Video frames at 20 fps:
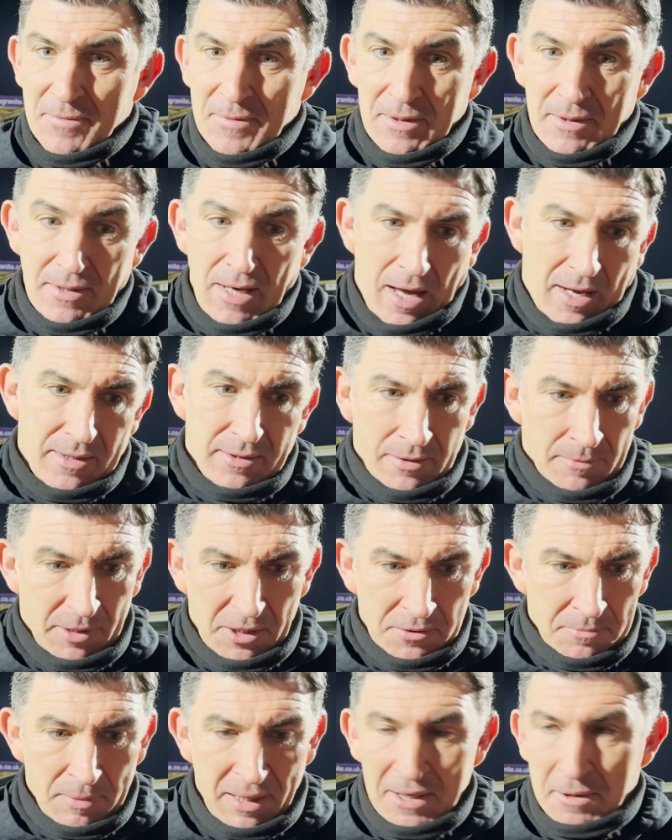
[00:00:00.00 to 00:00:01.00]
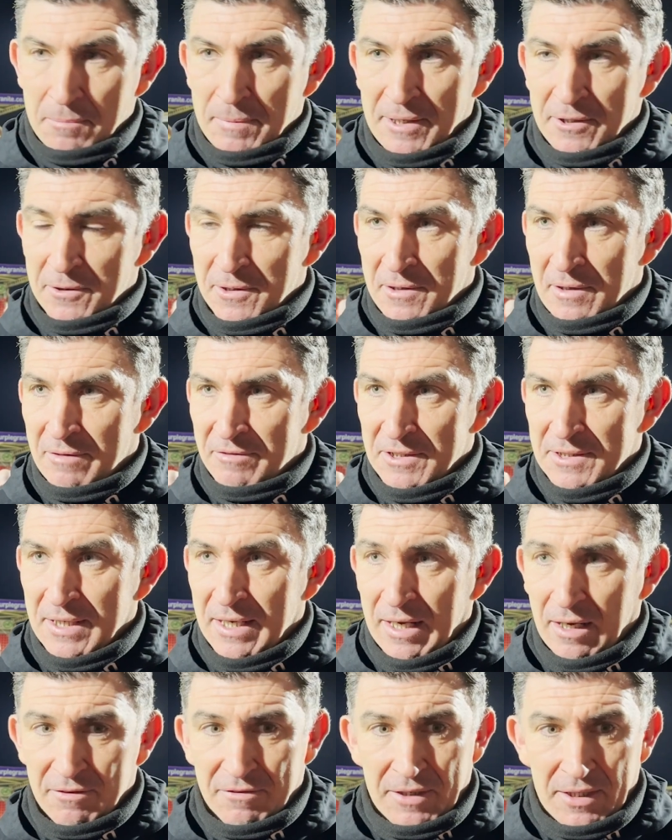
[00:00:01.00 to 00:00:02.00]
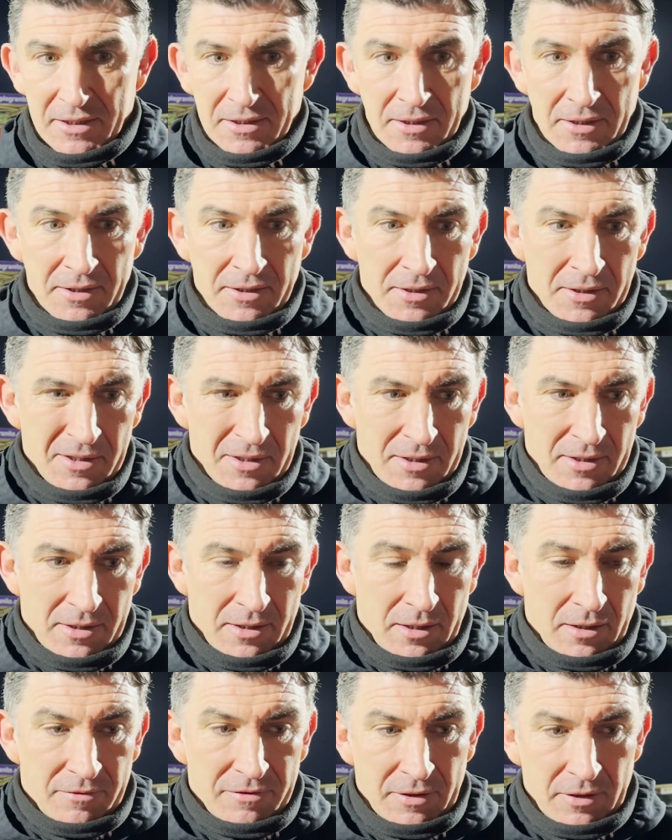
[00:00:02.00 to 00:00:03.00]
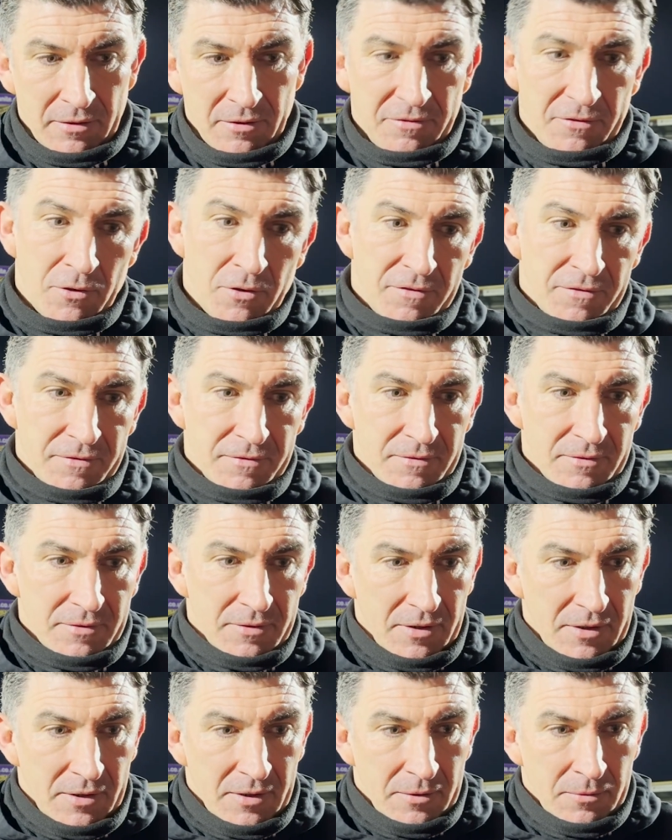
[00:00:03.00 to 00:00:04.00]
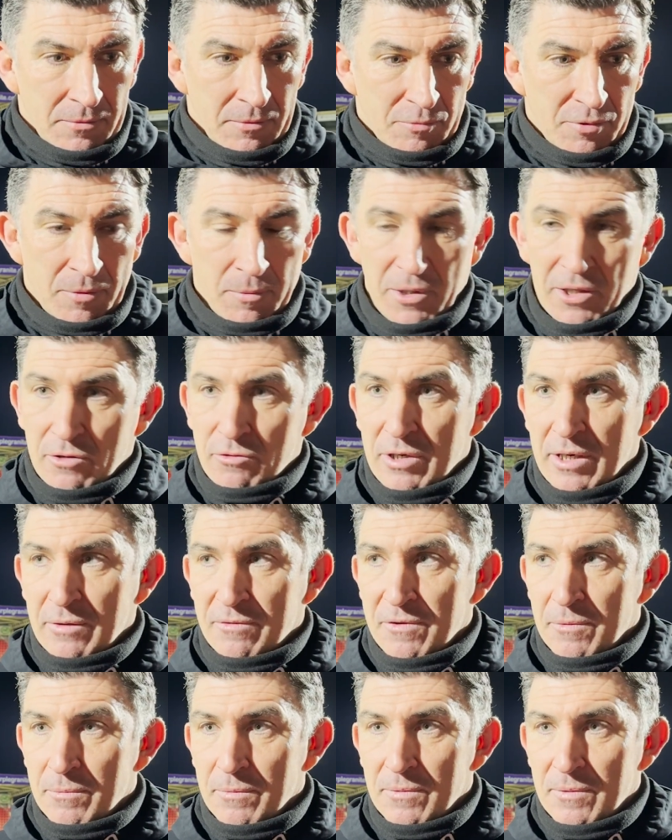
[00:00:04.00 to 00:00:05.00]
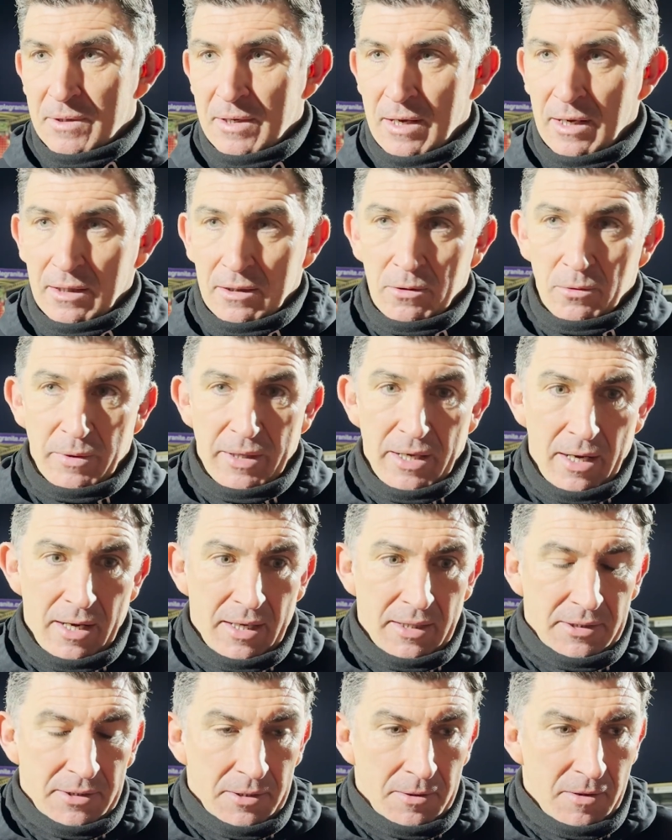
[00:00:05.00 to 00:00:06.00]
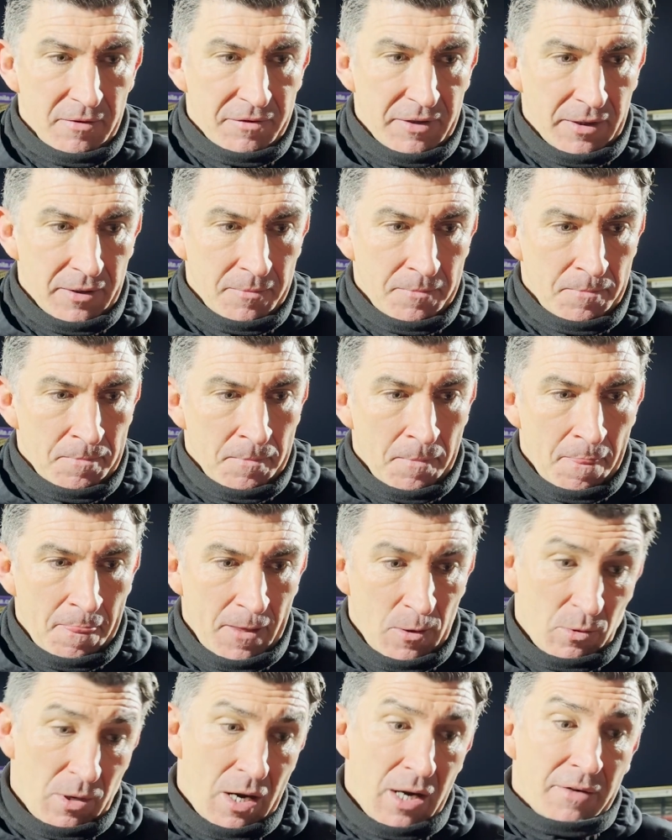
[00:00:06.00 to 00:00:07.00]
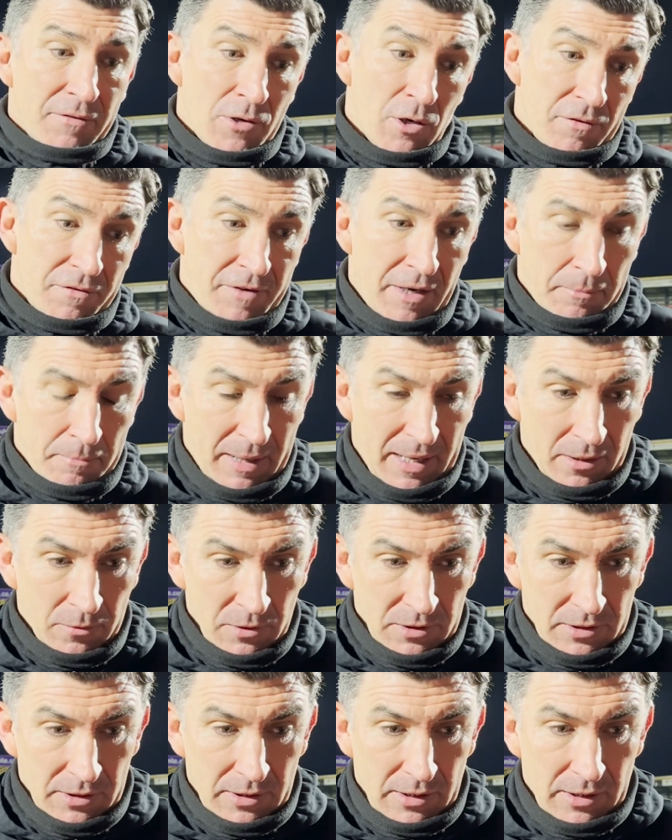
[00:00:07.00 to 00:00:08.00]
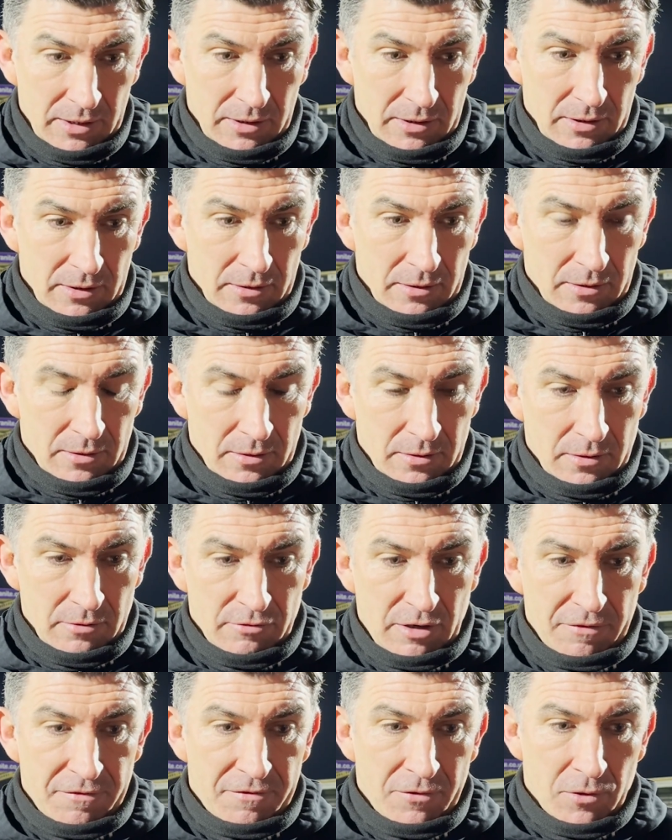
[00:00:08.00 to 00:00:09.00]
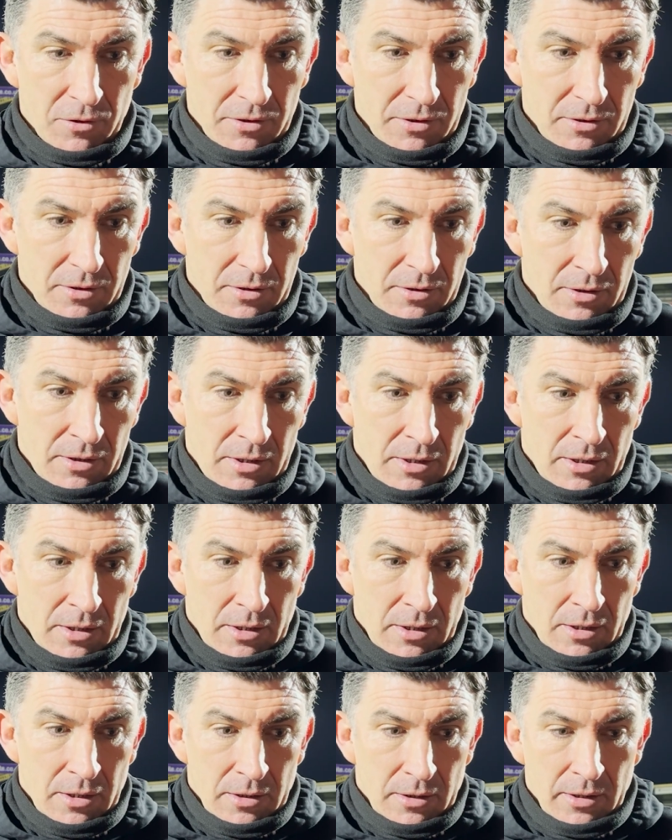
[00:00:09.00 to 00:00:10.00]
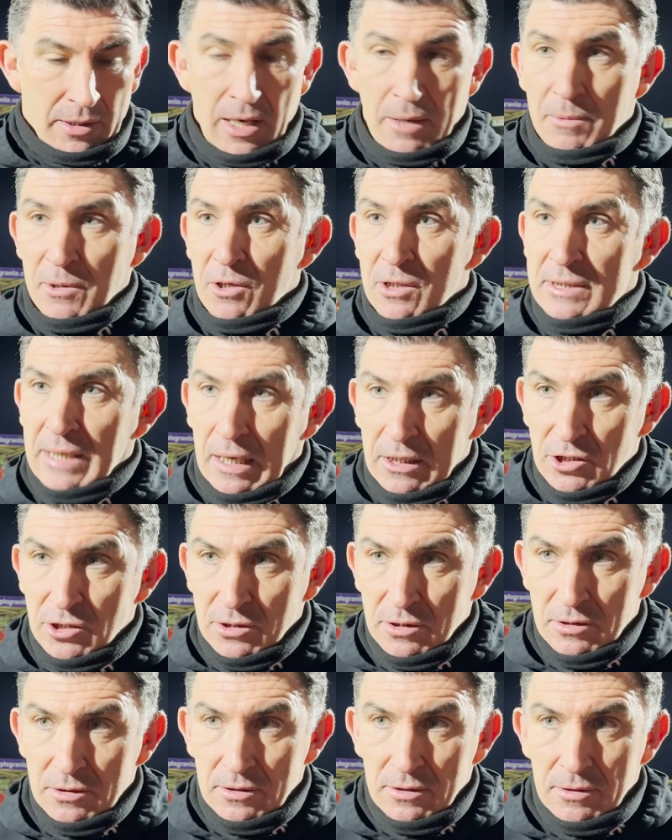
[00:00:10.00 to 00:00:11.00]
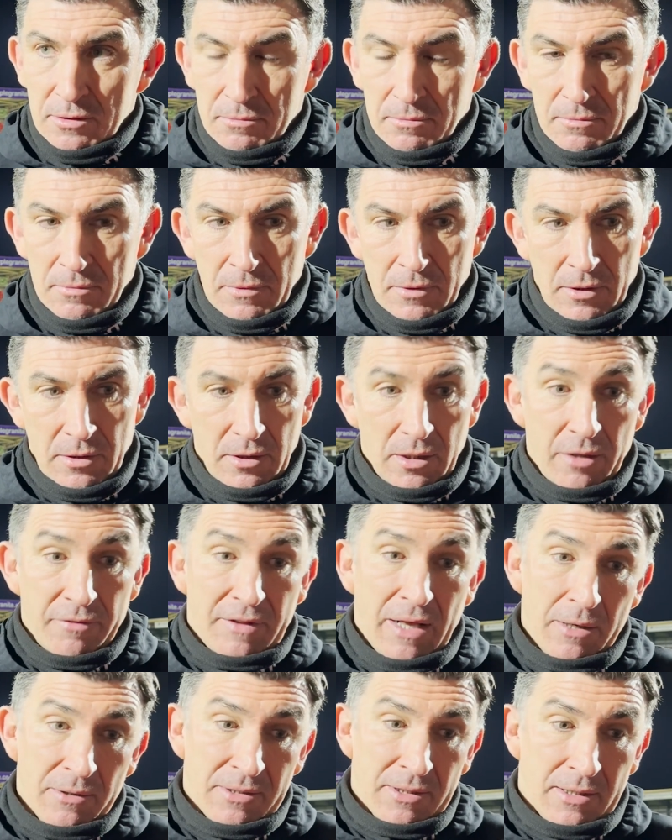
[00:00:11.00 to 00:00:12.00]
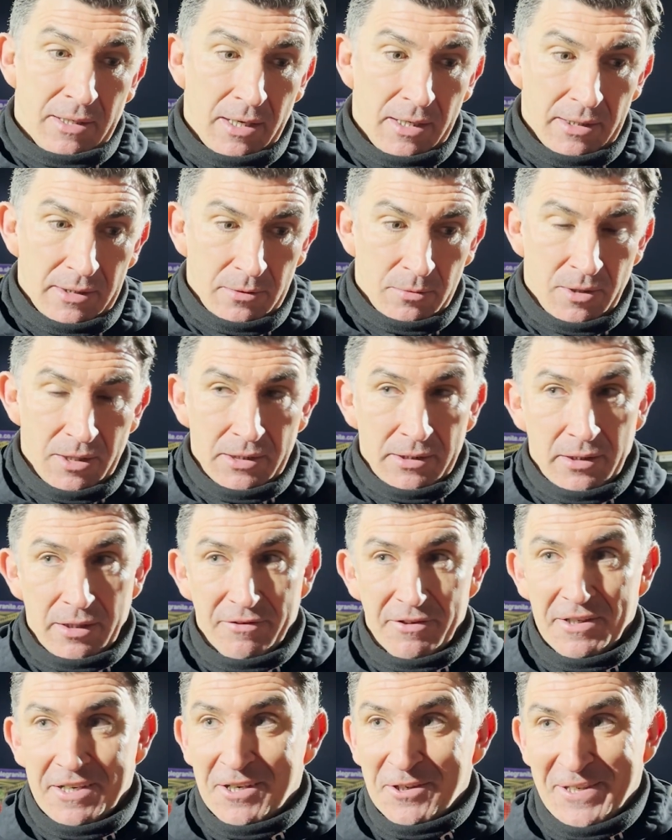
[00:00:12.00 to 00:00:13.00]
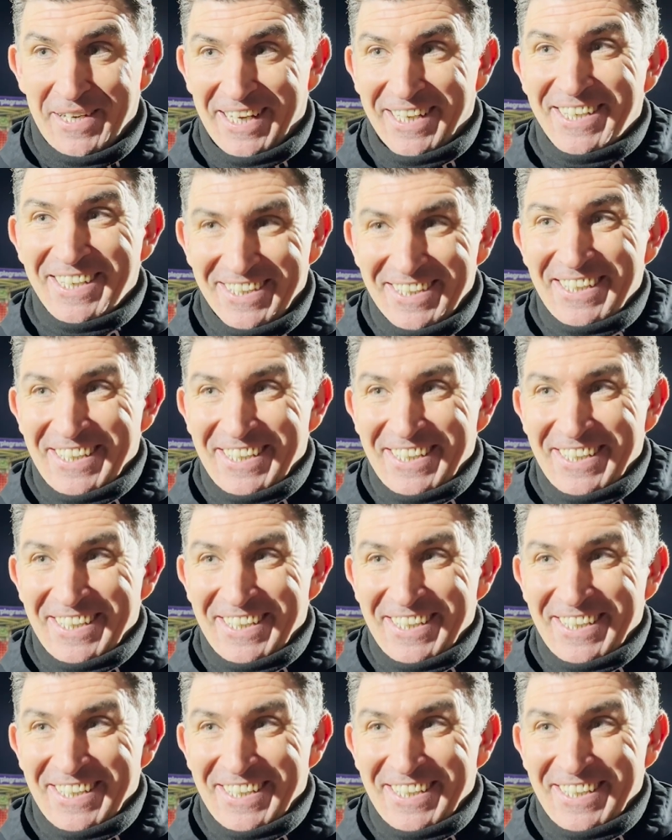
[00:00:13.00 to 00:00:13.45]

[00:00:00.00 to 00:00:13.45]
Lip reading: Yeah, it's the most blatant penalty you'll ever see, I think. And I think in the fourth, you probably agree from the angle we had. I think what I got fed back was that the ref thought the keeper got a touch. If that was the case, why is he giving a goal kick?